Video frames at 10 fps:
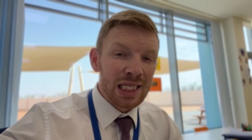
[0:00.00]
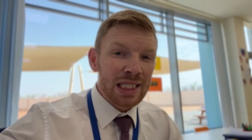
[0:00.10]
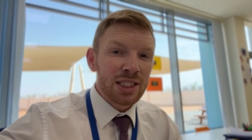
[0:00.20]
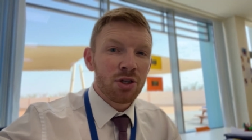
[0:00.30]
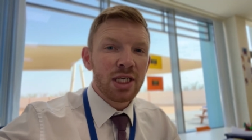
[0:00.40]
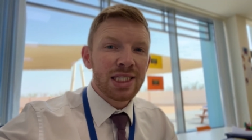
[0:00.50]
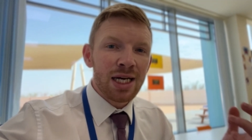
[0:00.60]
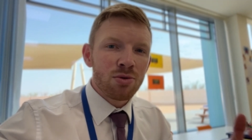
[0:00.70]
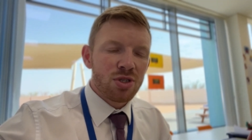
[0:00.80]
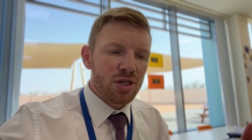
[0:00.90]
The only
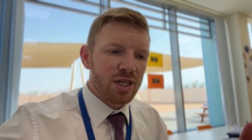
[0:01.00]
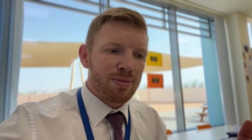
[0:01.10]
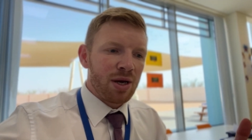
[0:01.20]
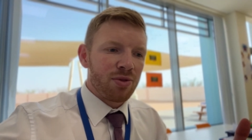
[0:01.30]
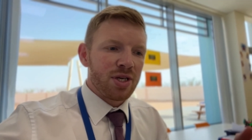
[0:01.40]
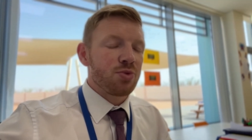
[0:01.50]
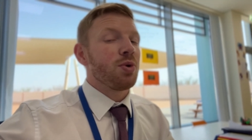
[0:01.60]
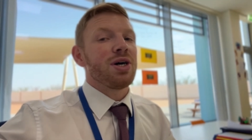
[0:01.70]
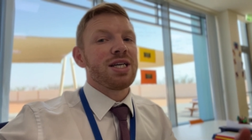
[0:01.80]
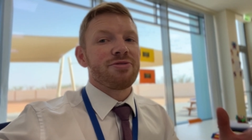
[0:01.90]
downside about this,
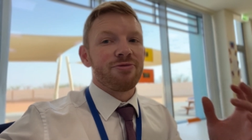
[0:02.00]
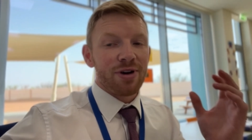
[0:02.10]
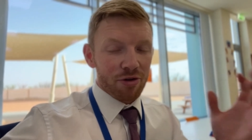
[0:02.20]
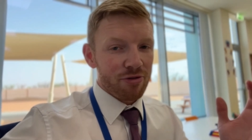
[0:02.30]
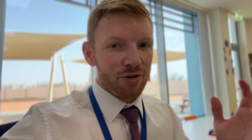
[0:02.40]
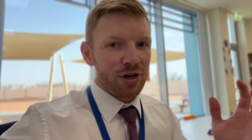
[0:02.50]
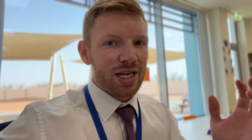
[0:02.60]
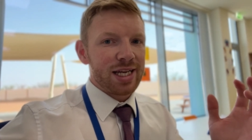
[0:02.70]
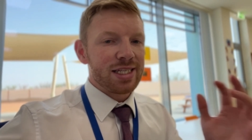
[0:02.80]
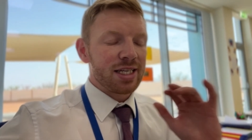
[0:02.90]
while it's very, very
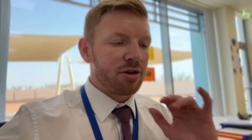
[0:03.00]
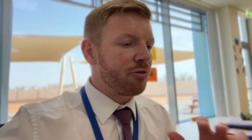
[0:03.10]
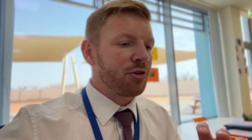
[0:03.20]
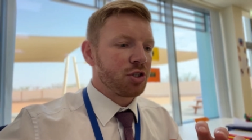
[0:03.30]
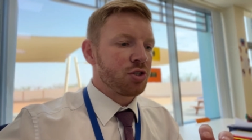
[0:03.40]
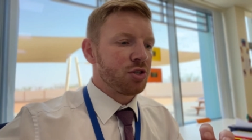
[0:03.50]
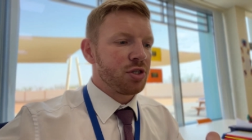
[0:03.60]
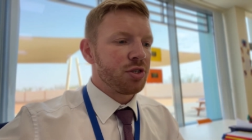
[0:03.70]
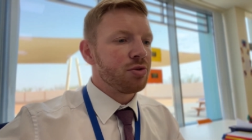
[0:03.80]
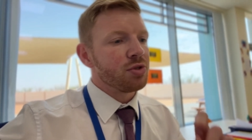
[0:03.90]
easy and efficient to
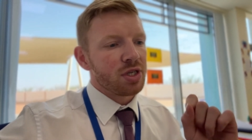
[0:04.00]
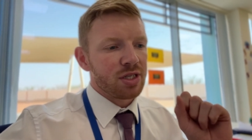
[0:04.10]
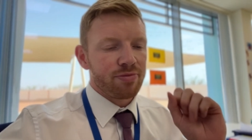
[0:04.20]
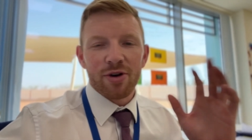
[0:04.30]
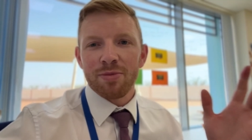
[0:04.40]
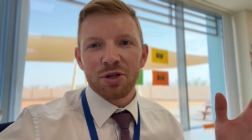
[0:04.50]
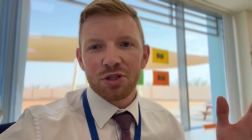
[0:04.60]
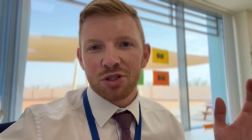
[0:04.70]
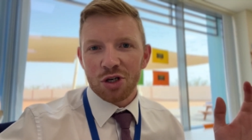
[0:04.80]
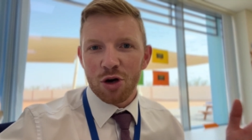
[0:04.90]
use, and it's very much
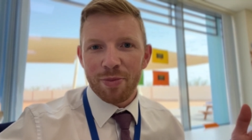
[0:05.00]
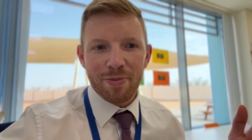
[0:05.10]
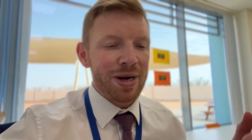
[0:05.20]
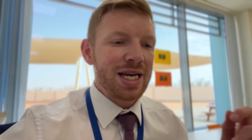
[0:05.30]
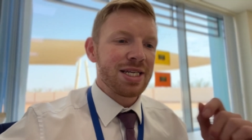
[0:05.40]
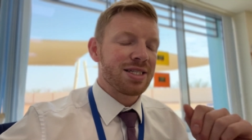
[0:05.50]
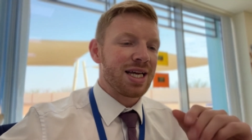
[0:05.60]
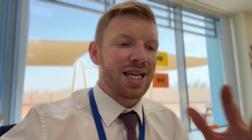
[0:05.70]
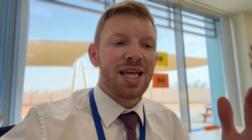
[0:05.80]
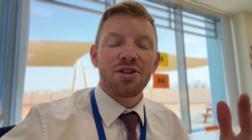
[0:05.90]
just a copy paste
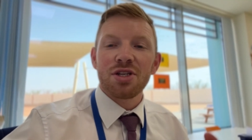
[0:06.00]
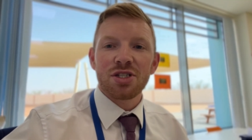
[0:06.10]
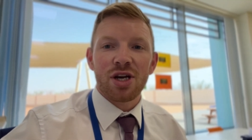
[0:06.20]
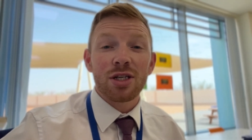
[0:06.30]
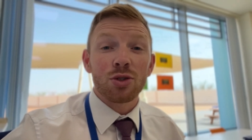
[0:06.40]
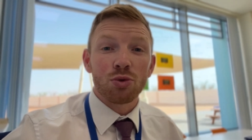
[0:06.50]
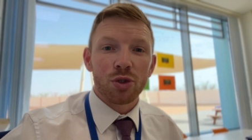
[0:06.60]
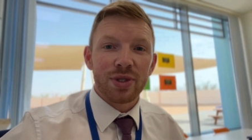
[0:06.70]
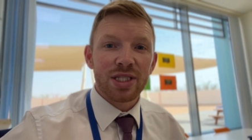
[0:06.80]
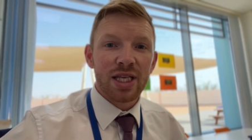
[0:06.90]
and let the designer tool
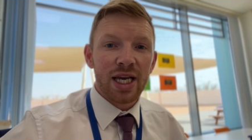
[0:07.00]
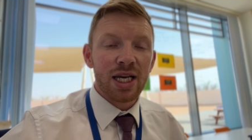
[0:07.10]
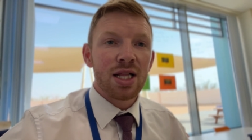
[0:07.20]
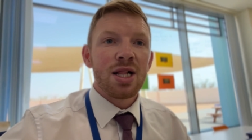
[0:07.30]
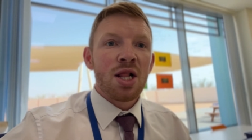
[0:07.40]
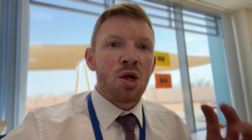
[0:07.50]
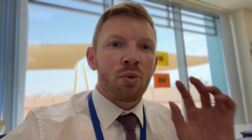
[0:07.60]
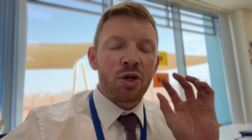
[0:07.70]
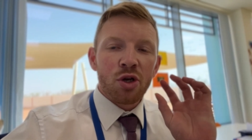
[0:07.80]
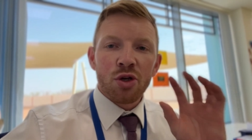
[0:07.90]
do its thing,
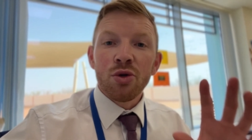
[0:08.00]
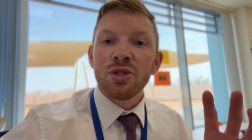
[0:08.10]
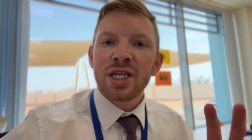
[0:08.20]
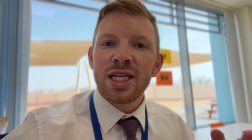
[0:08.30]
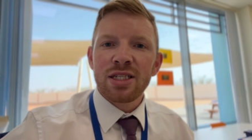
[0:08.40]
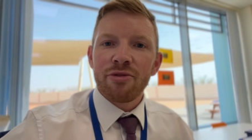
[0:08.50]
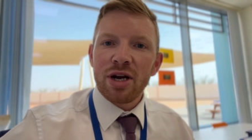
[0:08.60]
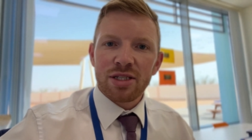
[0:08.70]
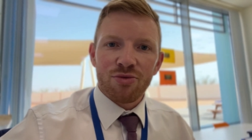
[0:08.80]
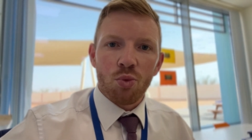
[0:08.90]
when you're using an
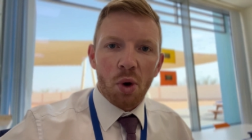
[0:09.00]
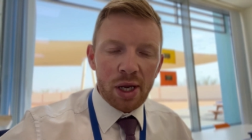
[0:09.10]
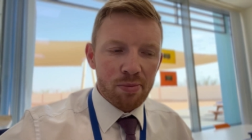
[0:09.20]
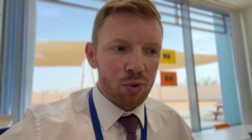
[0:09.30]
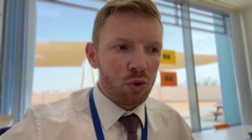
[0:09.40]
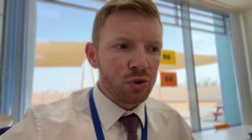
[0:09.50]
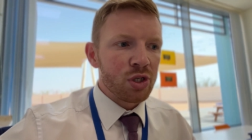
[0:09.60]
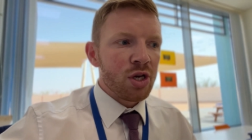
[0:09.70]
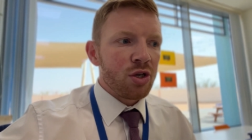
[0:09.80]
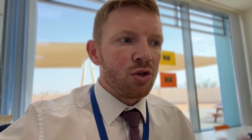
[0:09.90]
interactive whiteboard,
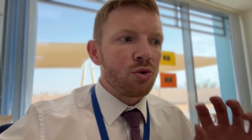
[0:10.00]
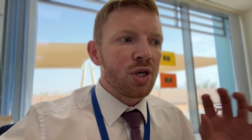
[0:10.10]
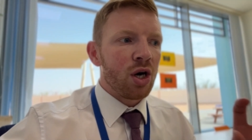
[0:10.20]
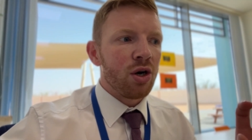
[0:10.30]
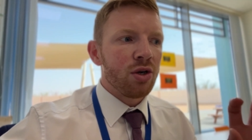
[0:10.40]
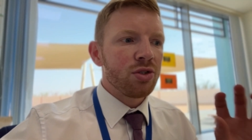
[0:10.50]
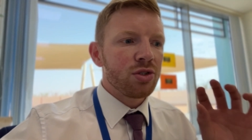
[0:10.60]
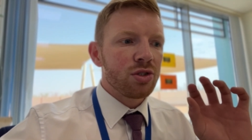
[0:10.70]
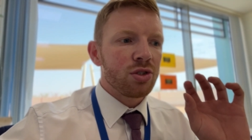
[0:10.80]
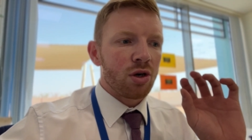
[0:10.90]
you
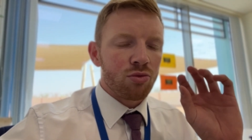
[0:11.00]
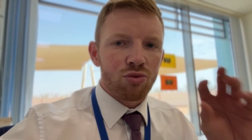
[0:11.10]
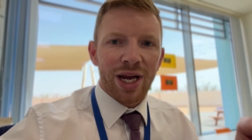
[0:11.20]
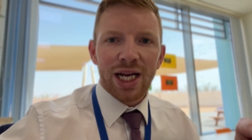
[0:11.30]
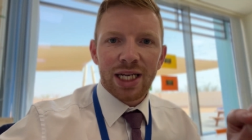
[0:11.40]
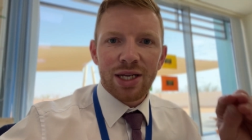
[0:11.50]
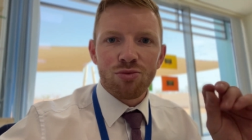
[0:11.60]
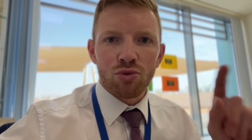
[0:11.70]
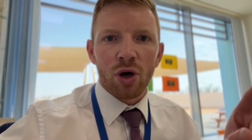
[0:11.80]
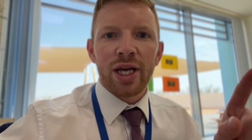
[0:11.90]
can't directly
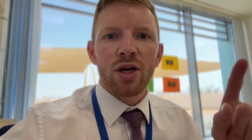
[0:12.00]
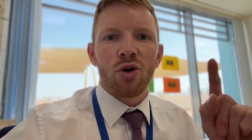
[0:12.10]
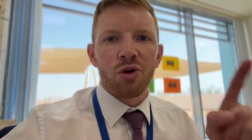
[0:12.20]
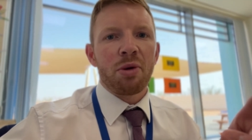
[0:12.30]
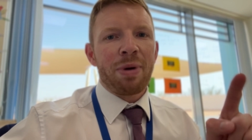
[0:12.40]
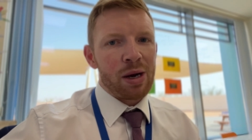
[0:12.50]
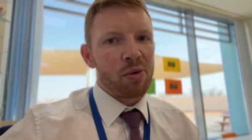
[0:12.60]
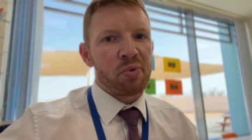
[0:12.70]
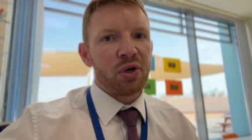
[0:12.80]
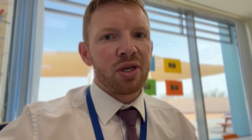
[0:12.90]
write on a
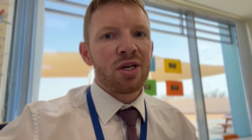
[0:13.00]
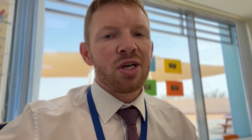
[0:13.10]
PowerPoint.